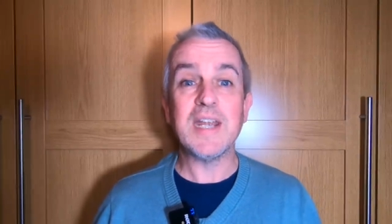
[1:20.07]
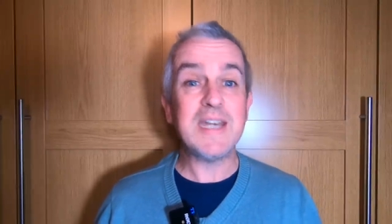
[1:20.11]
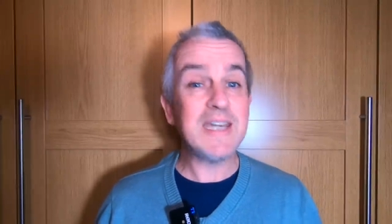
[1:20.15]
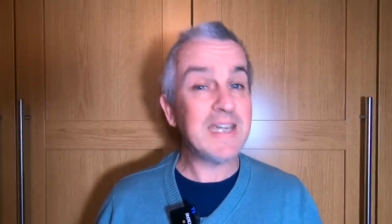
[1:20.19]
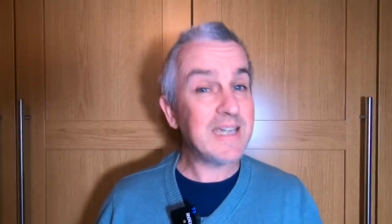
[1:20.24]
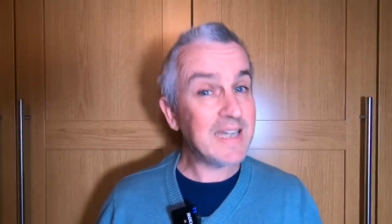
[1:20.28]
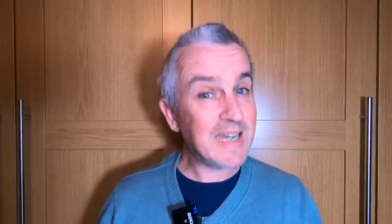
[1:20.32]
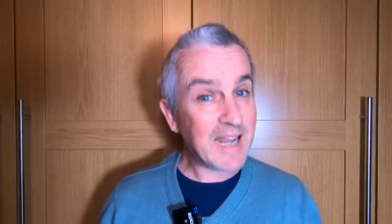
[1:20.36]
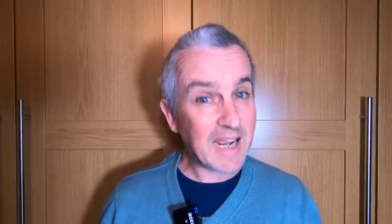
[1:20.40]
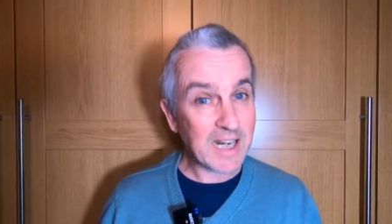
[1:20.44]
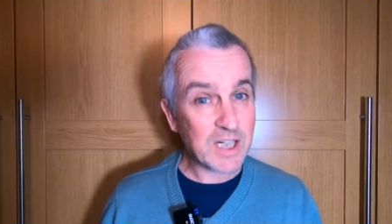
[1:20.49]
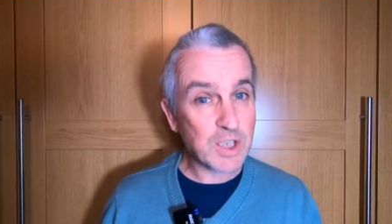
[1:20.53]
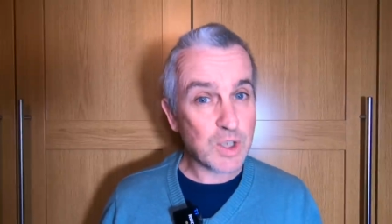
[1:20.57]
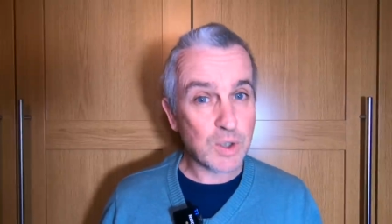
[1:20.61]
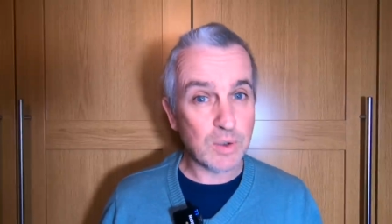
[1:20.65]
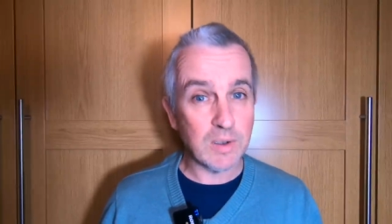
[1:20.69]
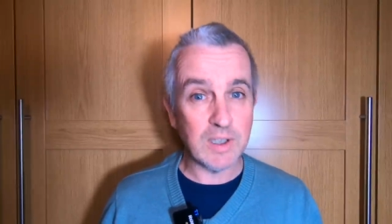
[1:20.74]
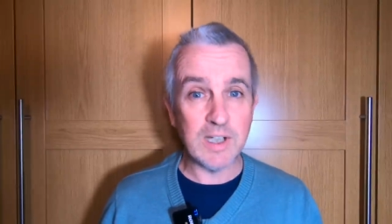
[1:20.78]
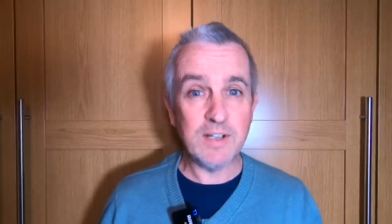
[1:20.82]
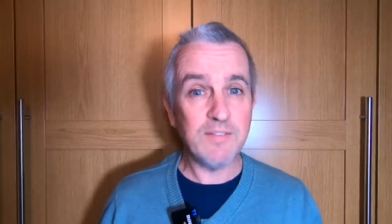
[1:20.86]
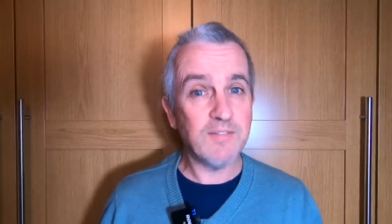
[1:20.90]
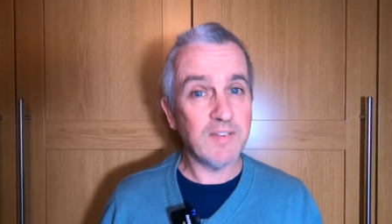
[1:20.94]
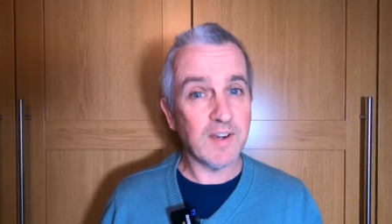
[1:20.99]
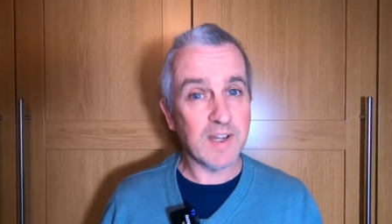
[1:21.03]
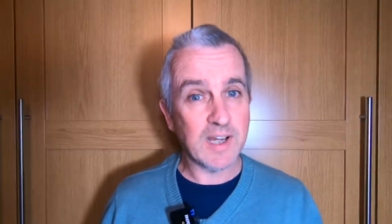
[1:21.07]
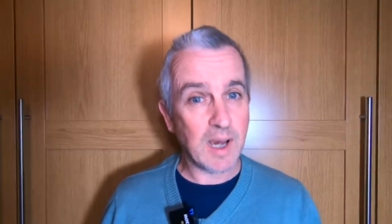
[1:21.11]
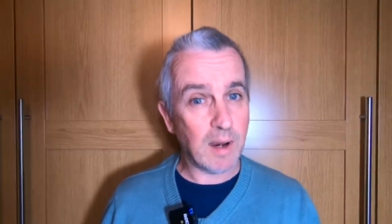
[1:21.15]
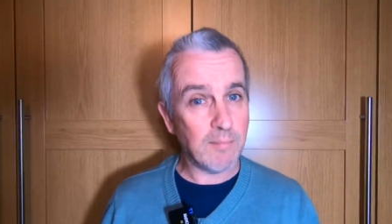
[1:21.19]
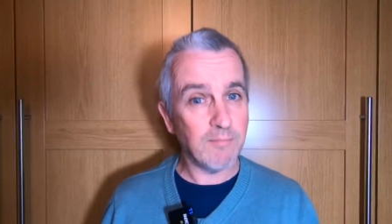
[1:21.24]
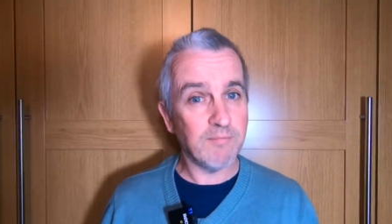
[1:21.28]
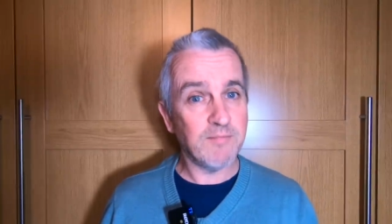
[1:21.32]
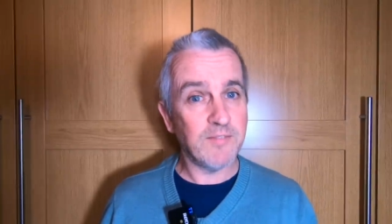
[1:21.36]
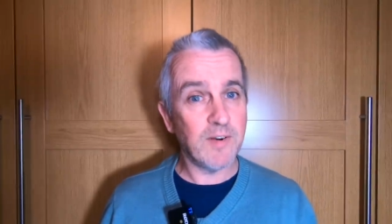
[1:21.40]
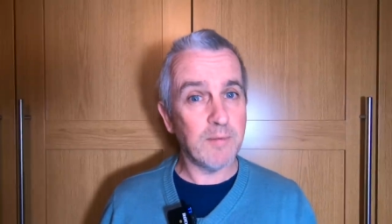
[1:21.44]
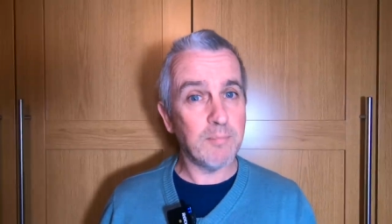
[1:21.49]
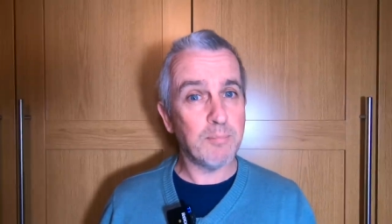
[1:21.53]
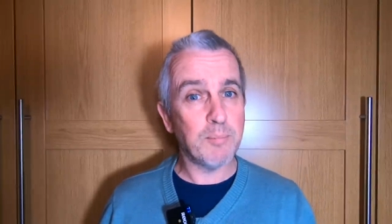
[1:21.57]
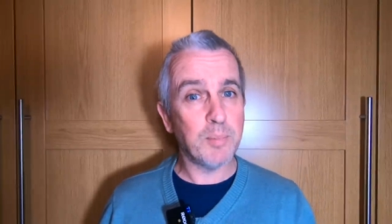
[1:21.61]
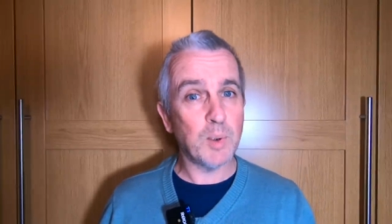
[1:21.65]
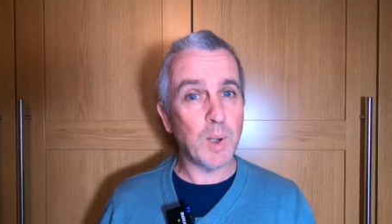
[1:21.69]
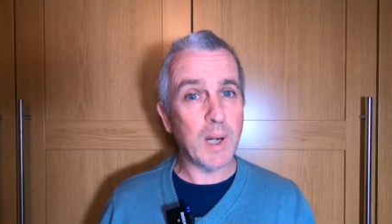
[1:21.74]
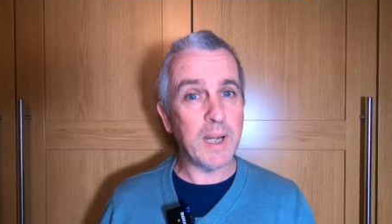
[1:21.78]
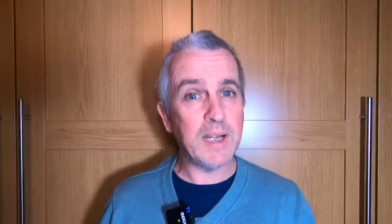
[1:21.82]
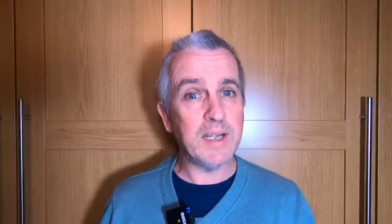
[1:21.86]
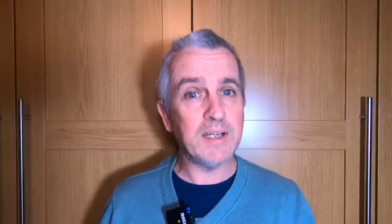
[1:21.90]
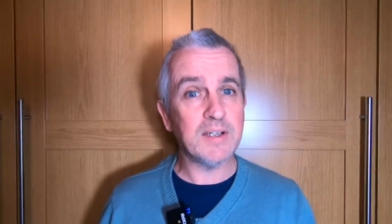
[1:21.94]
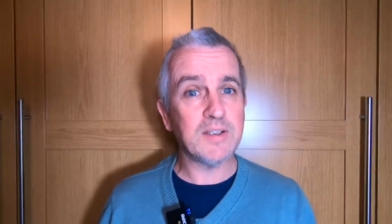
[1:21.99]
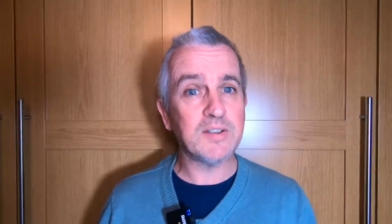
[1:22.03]
naturally for comfort
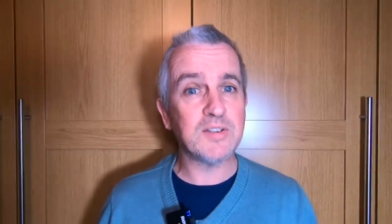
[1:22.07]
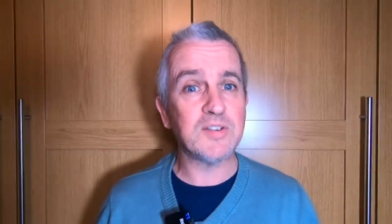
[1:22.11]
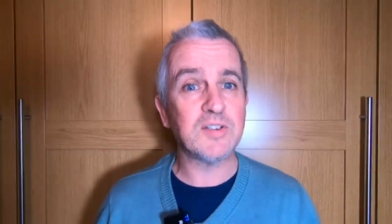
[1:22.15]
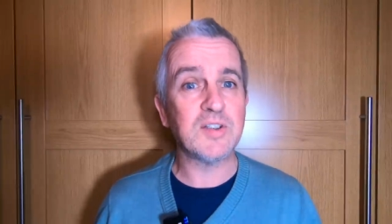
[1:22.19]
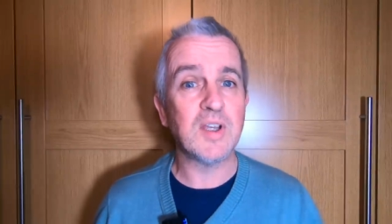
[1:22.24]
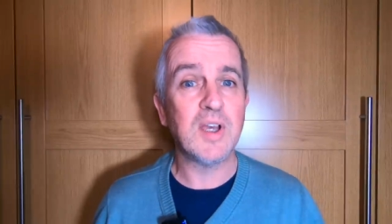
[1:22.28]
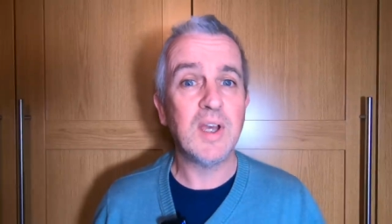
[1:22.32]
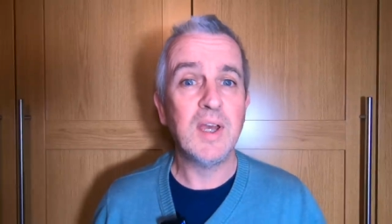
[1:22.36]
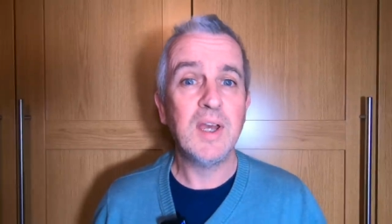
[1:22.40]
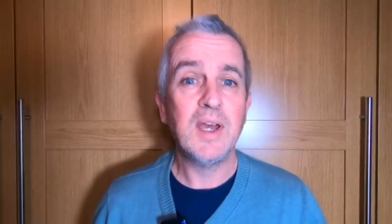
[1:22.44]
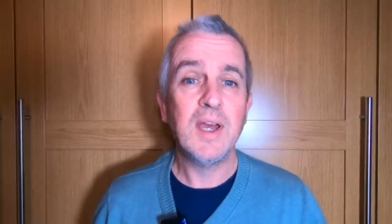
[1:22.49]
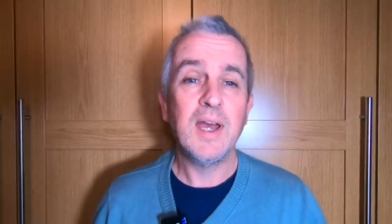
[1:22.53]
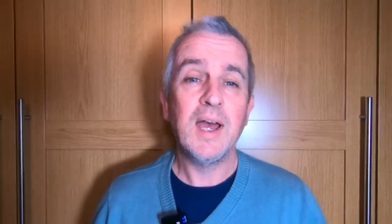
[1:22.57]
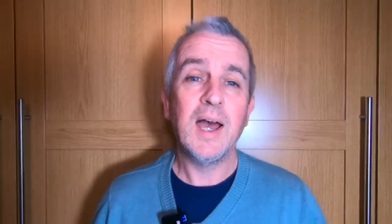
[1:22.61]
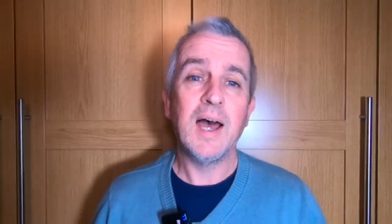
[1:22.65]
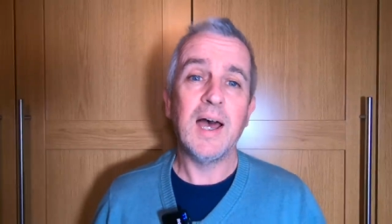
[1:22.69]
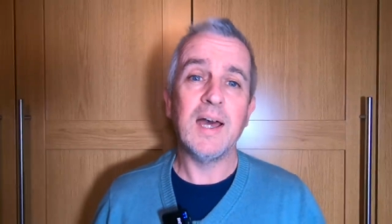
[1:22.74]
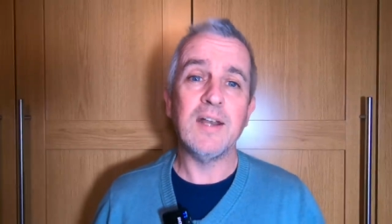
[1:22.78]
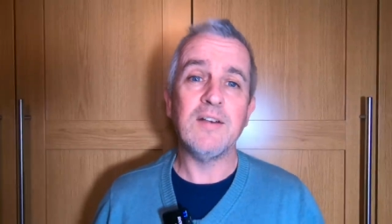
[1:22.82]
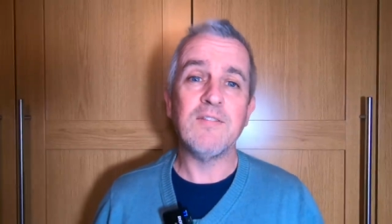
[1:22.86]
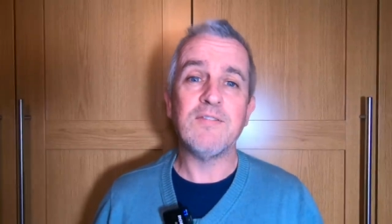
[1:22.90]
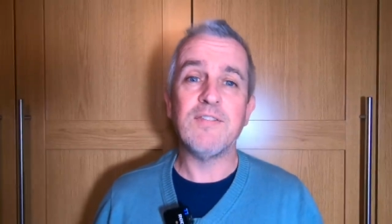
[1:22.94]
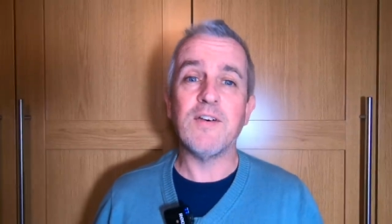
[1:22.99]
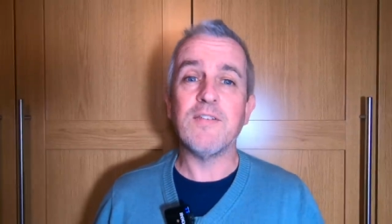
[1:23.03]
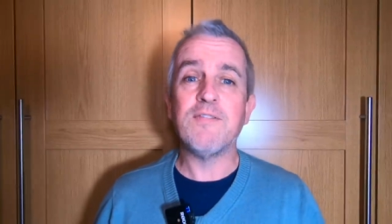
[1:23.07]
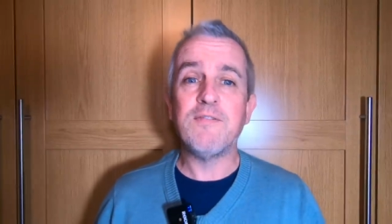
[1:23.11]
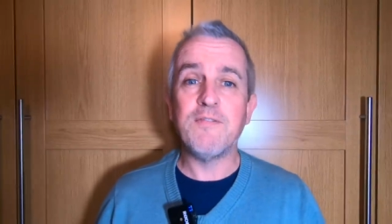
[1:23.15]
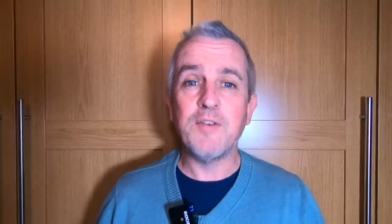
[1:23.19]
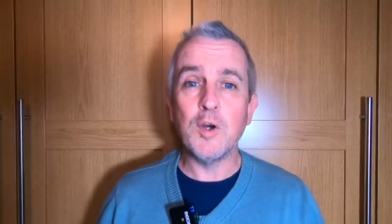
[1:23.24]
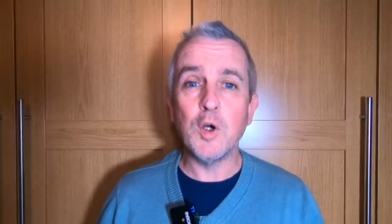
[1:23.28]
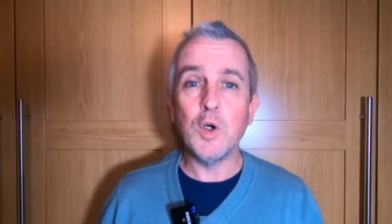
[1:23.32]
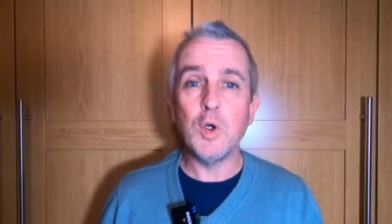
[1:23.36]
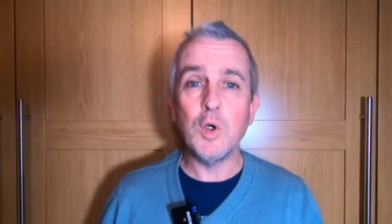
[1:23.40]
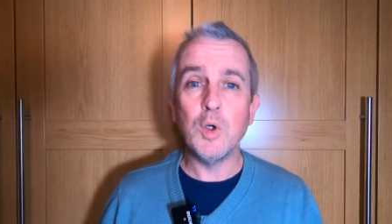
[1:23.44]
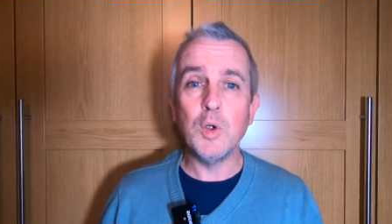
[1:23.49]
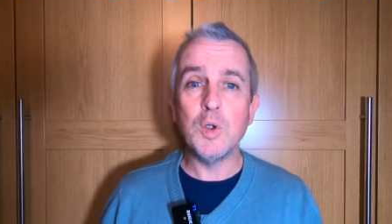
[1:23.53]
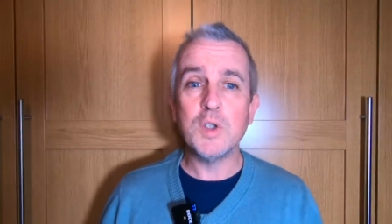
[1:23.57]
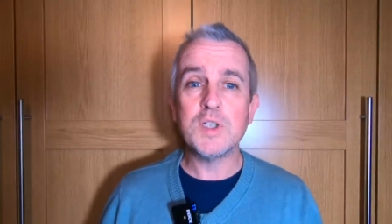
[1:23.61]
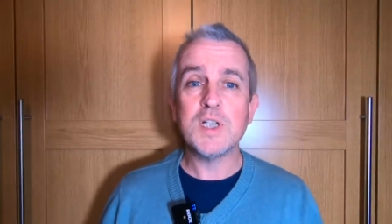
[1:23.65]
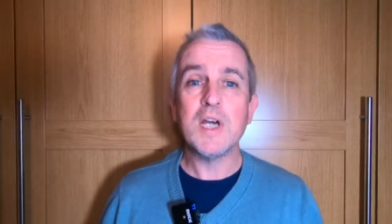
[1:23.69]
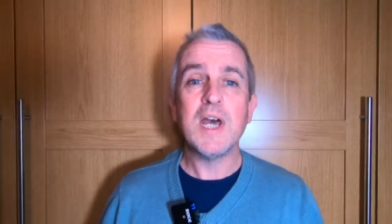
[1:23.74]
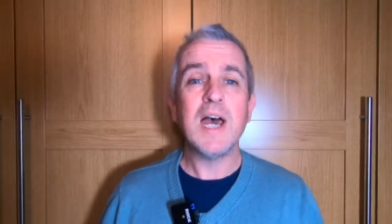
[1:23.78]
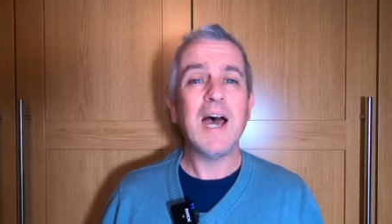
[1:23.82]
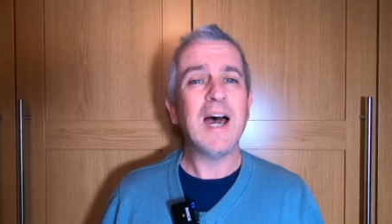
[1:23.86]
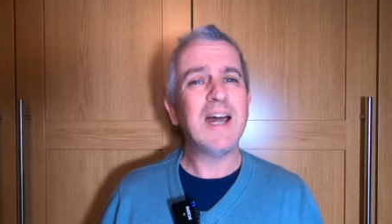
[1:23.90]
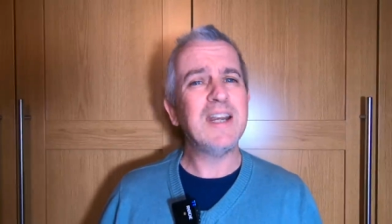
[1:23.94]
breaks and for food.